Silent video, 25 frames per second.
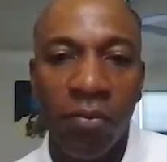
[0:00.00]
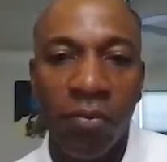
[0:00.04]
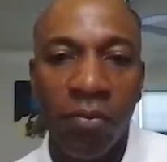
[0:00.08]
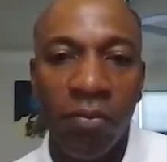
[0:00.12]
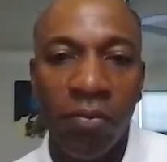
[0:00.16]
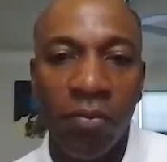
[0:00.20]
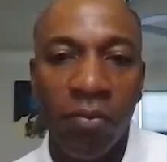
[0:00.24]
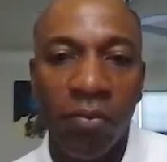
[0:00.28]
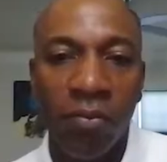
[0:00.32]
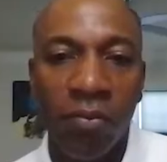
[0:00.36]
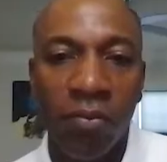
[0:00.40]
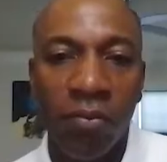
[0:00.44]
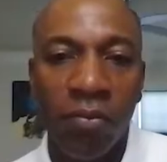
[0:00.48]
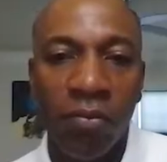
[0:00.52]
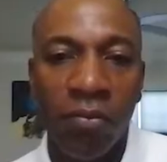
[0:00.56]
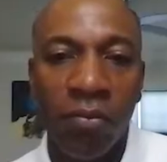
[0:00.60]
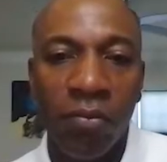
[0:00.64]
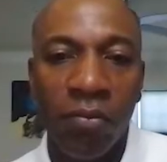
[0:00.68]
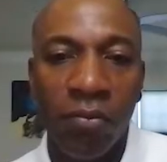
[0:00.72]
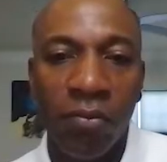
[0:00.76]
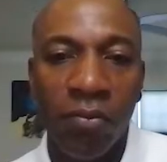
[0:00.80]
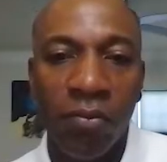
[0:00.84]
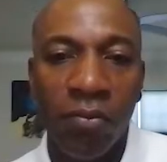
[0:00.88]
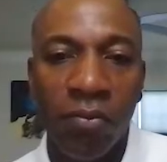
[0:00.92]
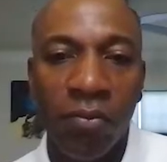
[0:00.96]

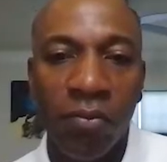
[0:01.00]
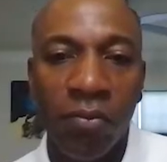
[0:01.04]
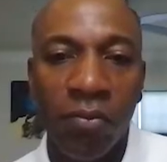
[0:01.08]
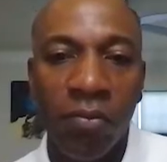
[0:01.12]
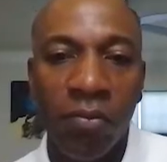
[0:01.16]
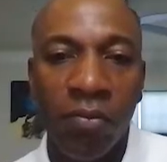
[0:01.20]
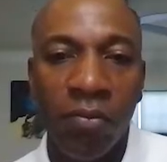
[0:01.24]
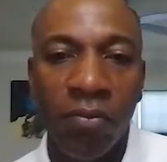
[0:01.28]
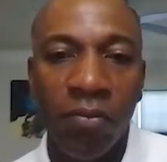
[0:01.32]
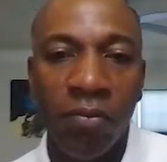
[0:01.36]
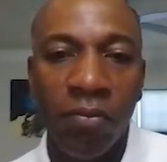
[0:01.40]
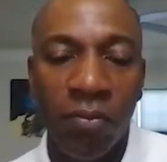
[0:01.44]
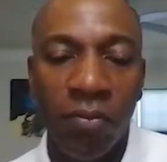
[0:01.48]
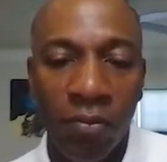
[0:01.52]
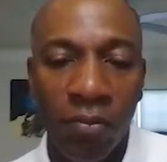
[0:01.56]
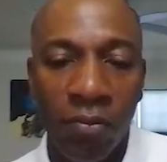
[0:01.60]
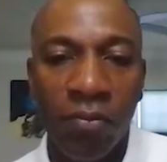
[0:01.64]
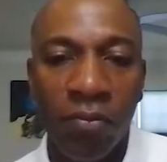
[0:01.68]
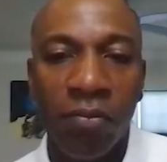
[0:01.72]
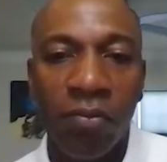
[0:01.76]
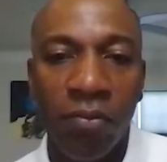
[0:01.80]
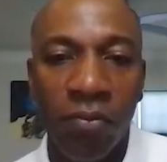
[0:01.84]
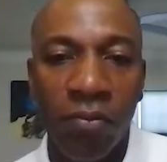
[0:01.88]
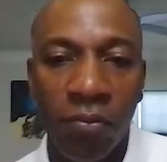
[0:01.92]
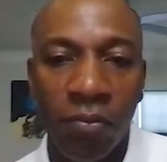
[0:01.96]

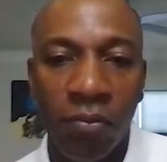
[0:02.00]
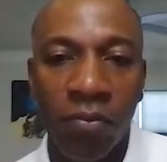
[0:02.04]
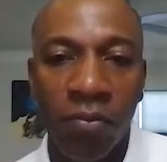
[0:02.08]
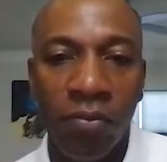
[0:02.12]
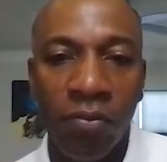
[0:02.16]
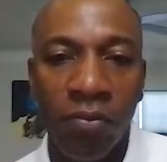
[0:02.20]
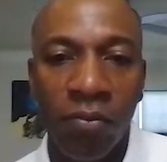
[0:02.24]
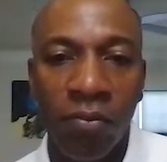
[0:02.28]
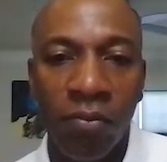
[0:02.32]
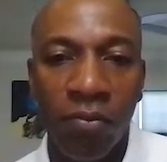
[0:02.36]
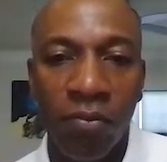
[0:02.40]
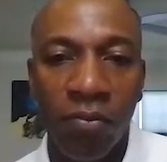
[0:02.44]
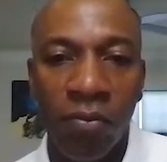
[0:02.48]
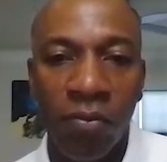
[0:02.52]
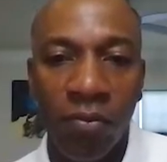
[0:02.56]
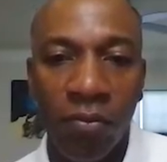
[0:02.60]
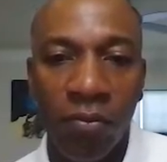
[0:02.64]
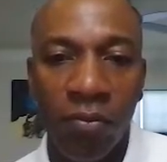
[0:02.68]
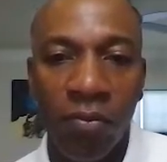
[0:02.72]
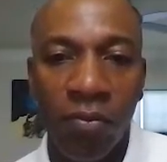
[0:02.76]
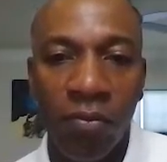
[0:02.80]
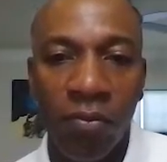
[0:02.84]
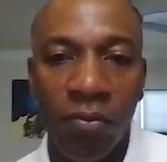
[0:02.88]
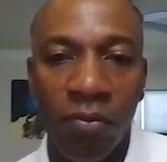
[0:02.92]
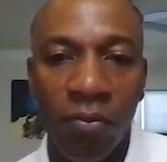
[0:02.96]

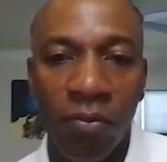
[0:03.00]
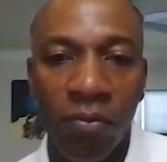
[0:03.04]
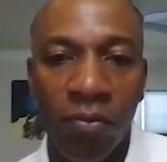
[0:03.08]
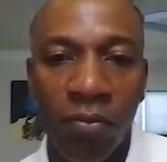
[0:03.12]
[no speech]